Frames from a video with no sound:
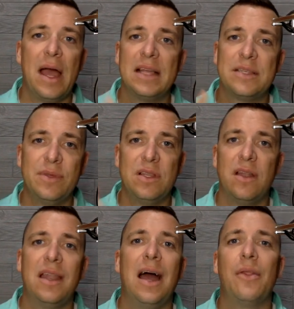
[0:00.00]
It has to be
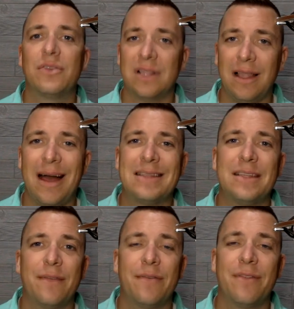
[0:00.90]
done now. There's lots
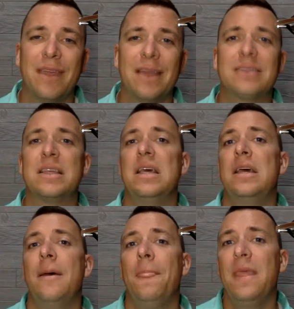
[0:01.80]
of different things.
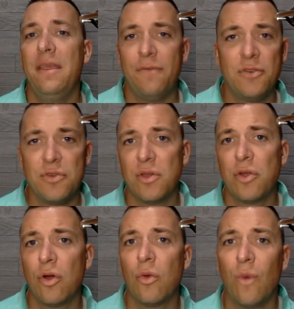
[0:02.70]
If you're doing
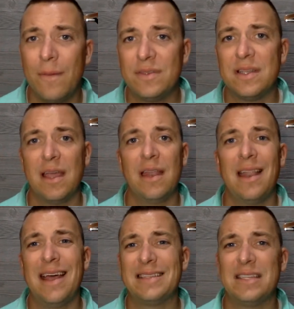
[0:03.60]
your own website
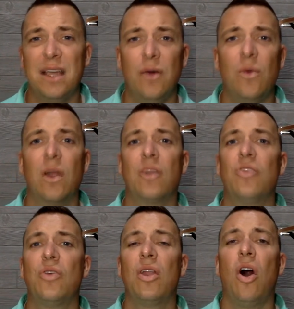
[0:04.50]
and S E O work,
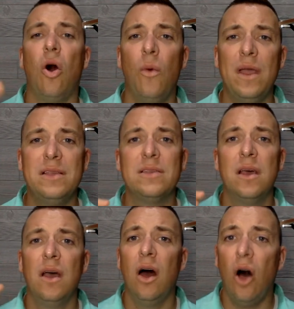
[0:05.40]
you can always,
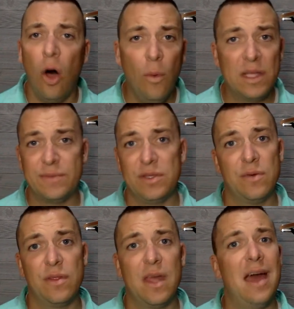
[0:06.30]
always be
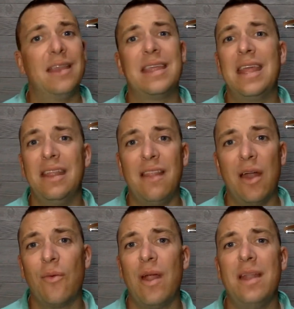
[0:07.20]
doing that and getting
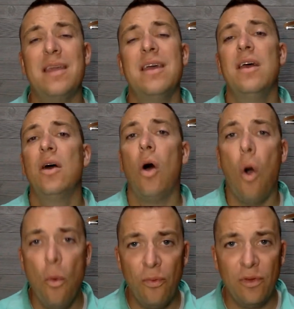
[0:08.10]
that ready,
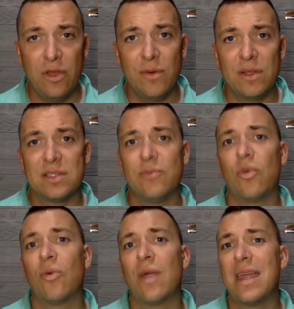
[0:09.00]
hopefully doing some
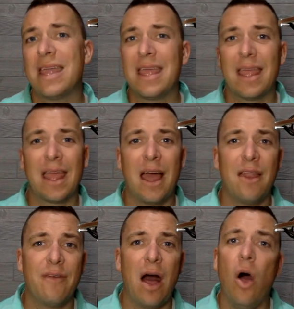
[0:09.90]
more ranking,
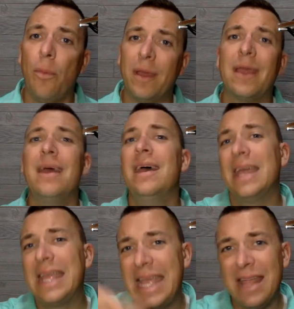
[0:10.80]
kind of helping
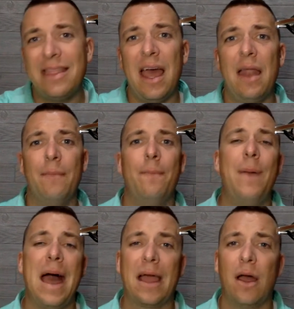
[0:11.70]
get that
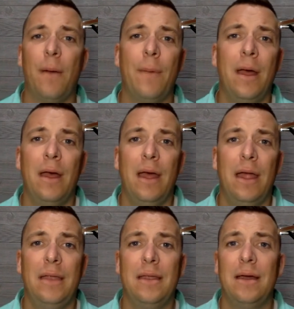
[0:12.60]
back up
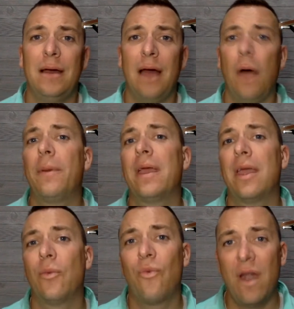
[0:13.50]
and uh, helping it
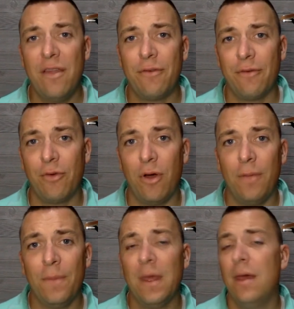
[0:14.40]
get ready for
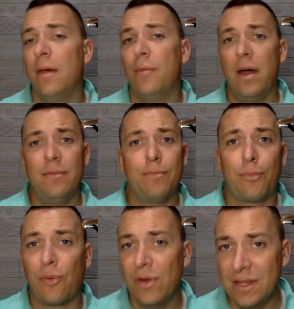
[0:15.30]
fall. But
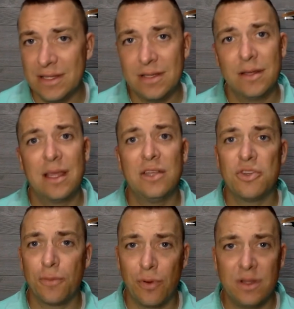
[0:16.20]
print, get
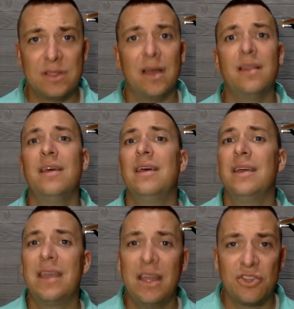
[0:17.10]
your print done,
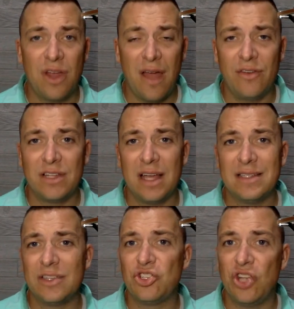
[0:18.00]
get your
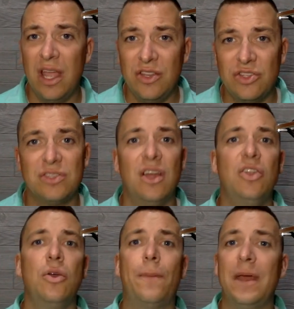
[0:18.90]
advertising changes
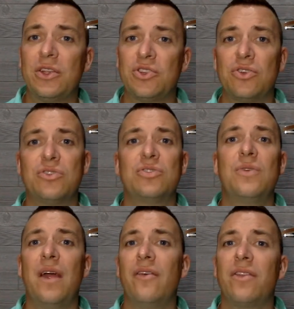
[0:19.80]
done, new pictures,
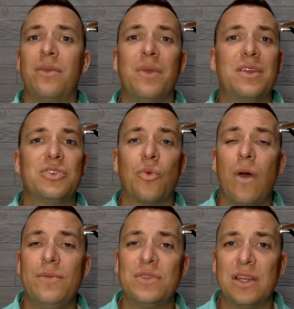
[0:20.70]
new everything, because your
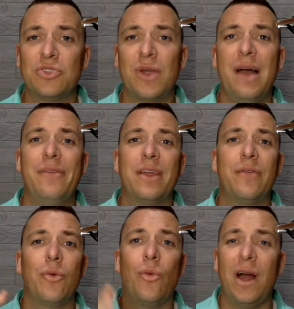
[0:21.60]
website traffic,
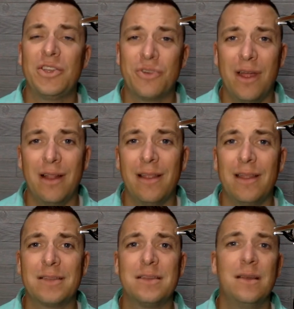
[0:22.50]
if you watch your
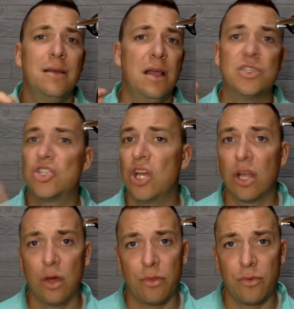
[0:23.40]
analytics, is going
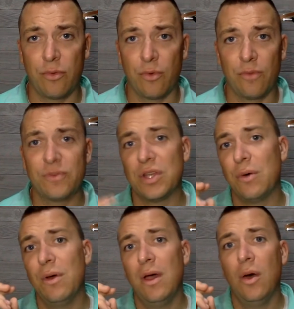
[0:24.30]
to go through the roof.
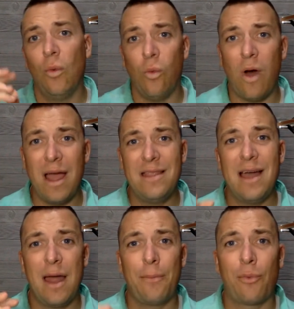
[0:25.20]
So why
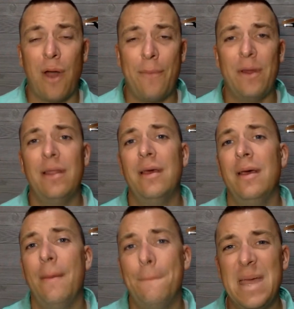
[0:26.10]
not prep it,
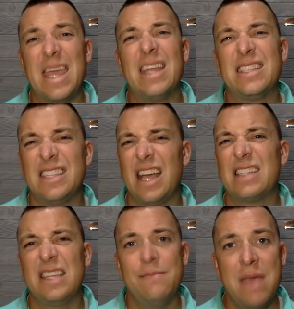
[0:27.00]
make it
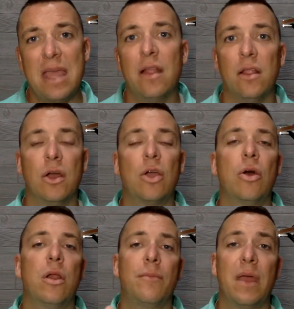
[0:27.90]
sexy, make it look
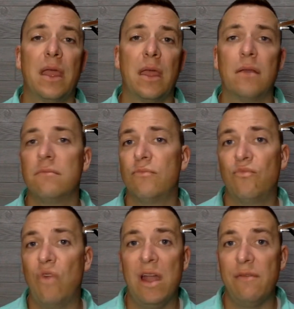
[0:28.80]
good, and make it
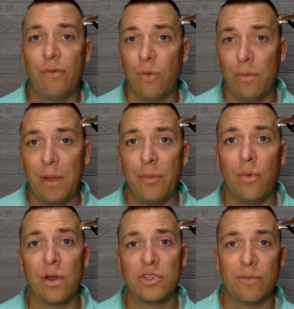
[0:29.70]
ready for when people
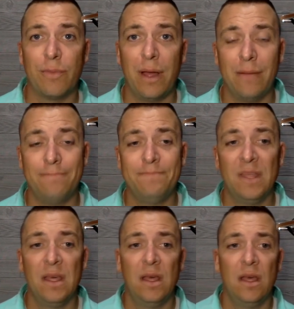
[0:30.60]
want to jump on.
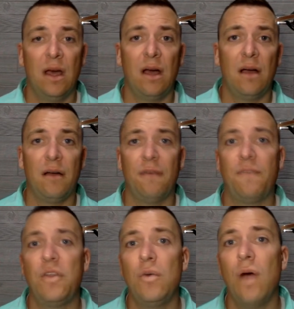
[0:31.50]
Uh, a
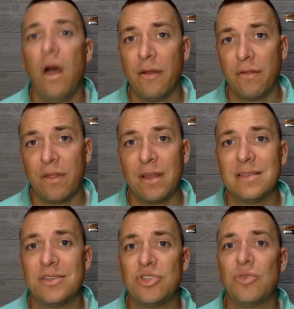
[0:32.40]
few other
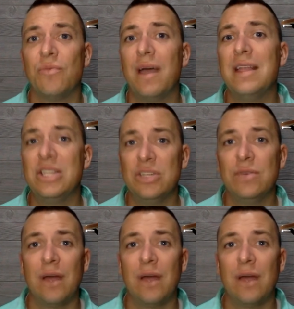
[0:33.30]
things that you might do.